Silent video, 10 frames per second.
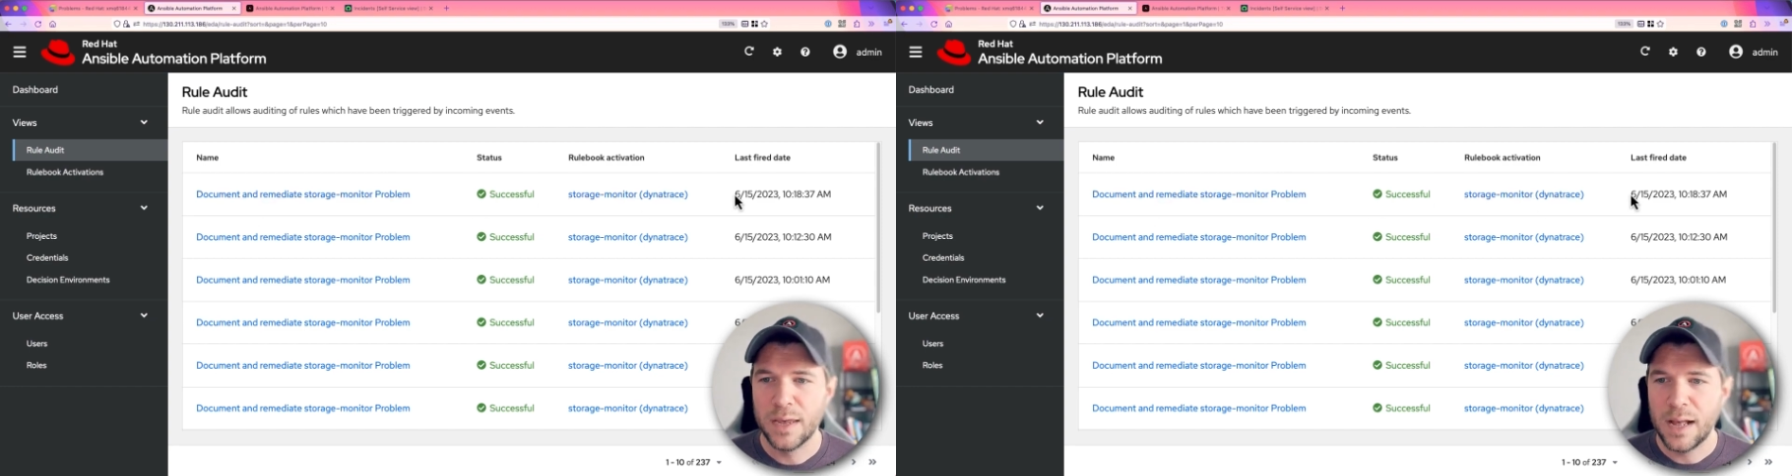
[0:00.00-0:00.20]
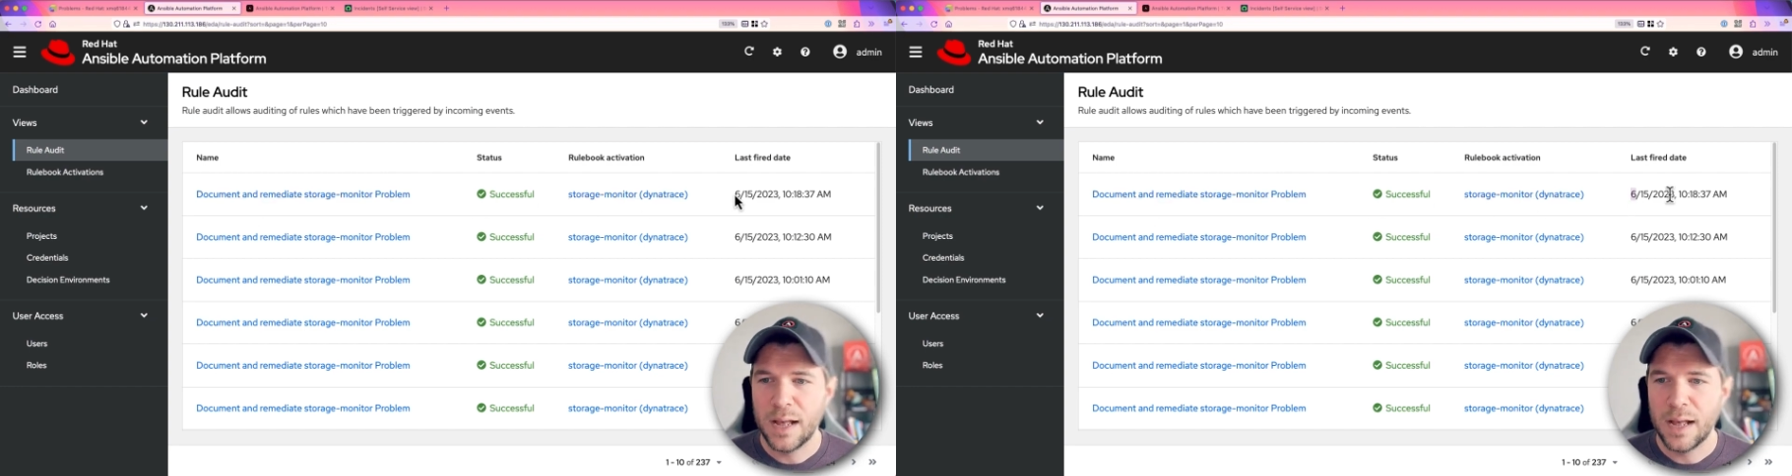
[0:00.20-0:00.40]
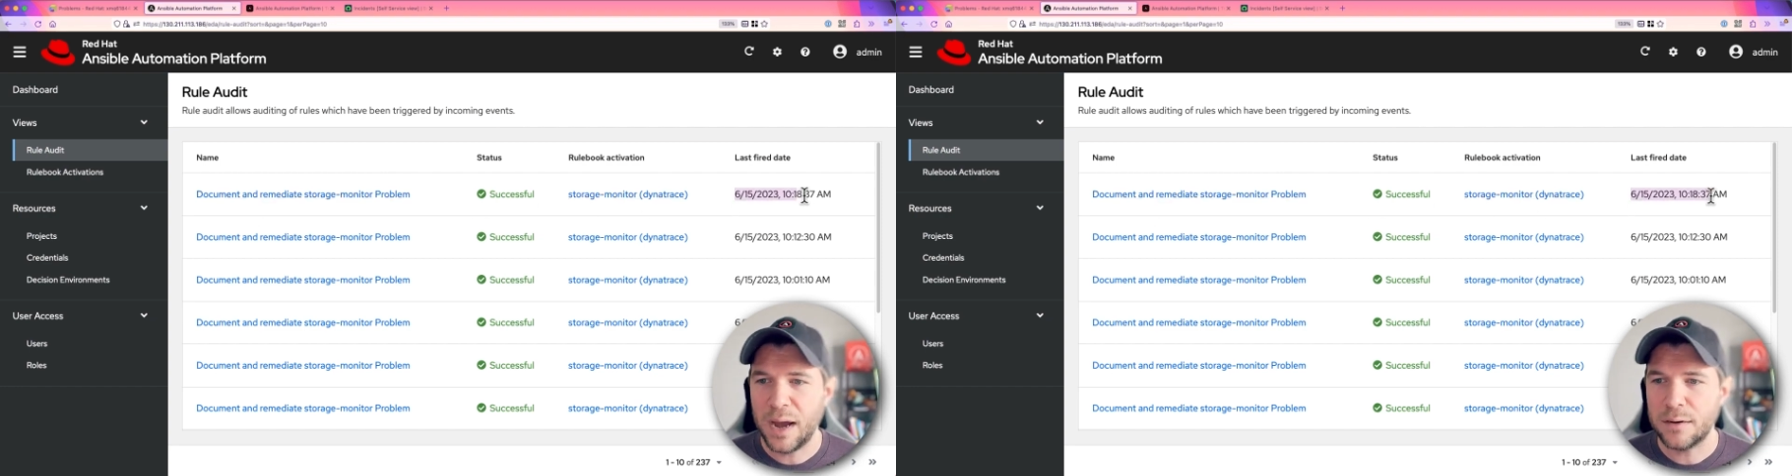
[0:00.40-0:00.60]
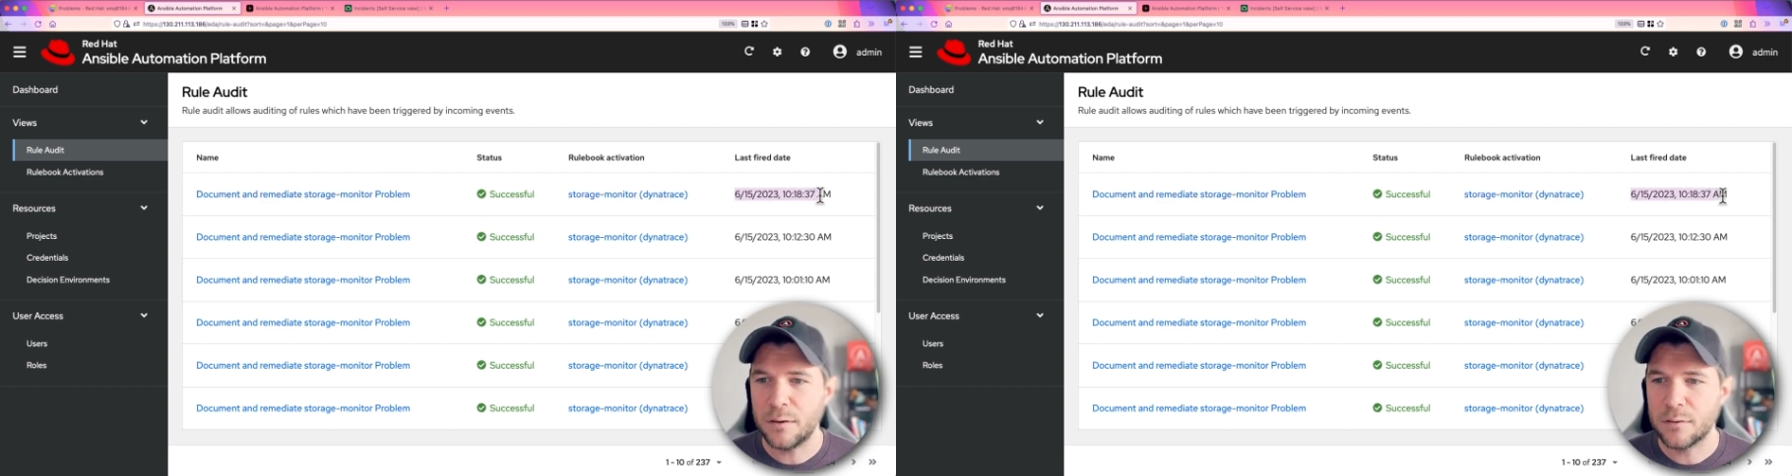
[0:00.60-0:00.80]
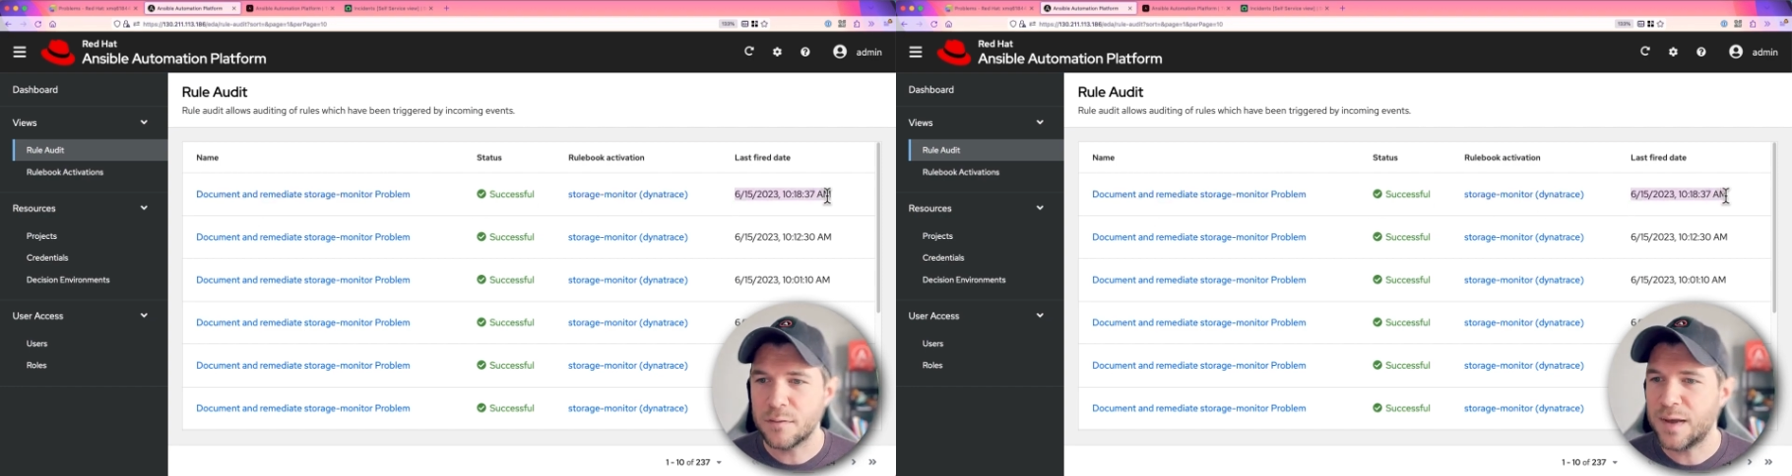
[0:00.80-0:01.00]
My
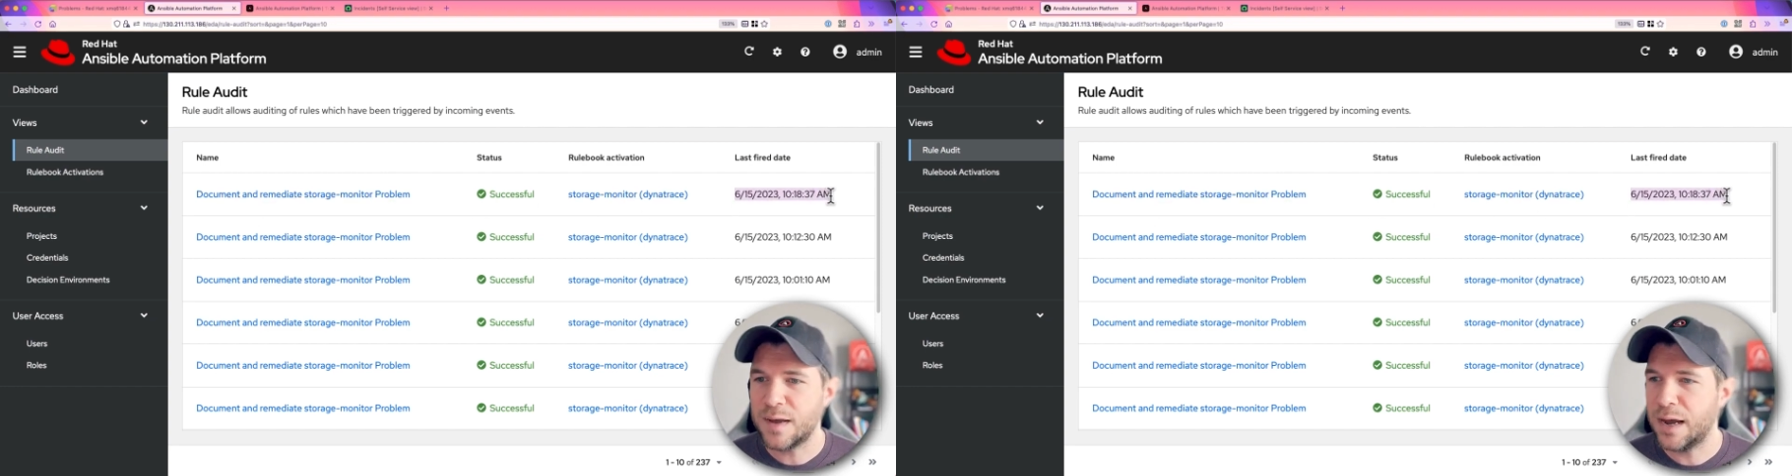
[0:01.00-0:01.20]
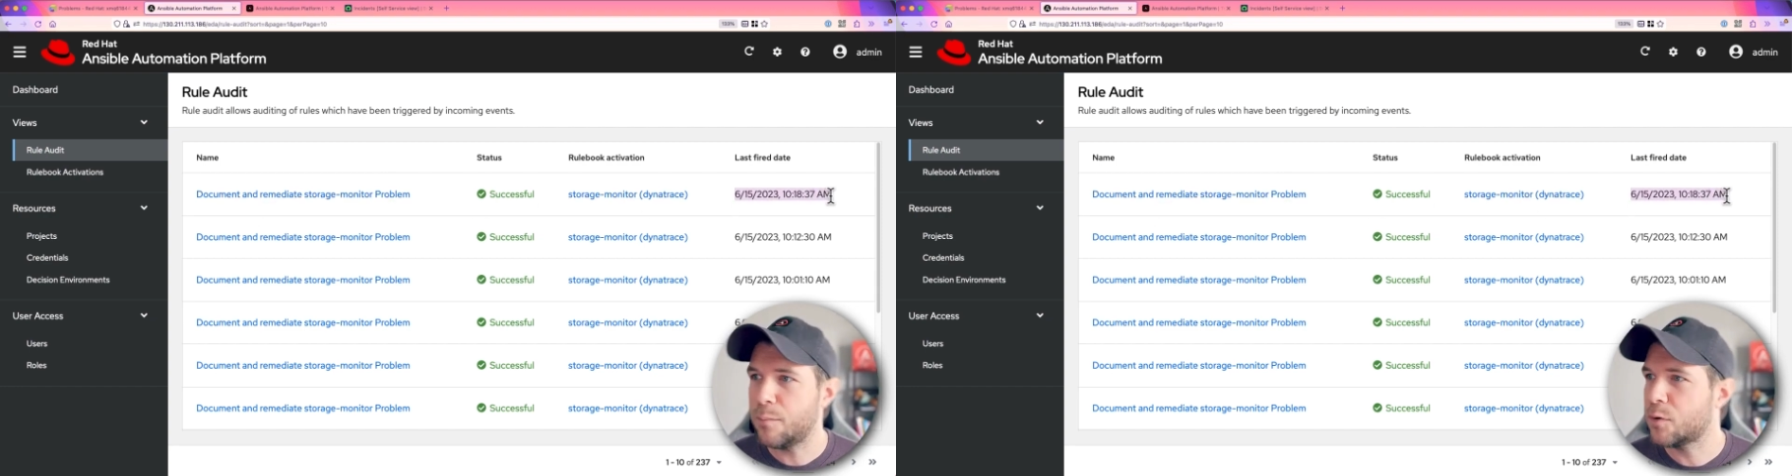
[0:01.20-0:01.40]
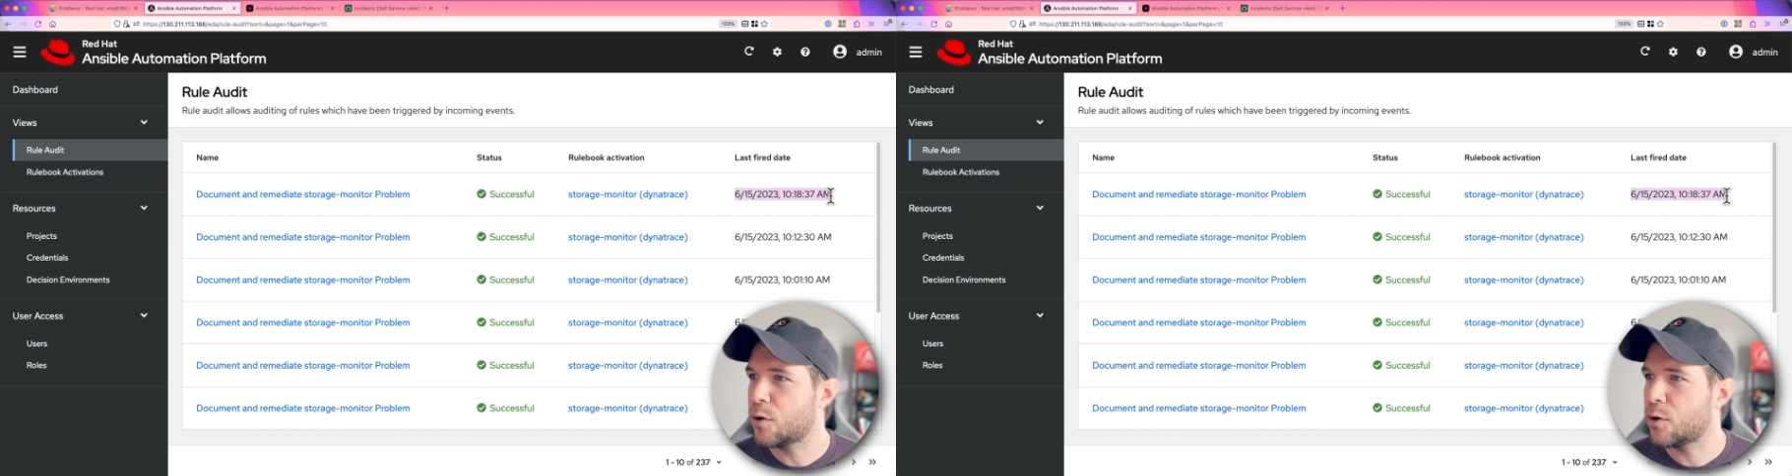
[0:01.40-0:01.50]
local time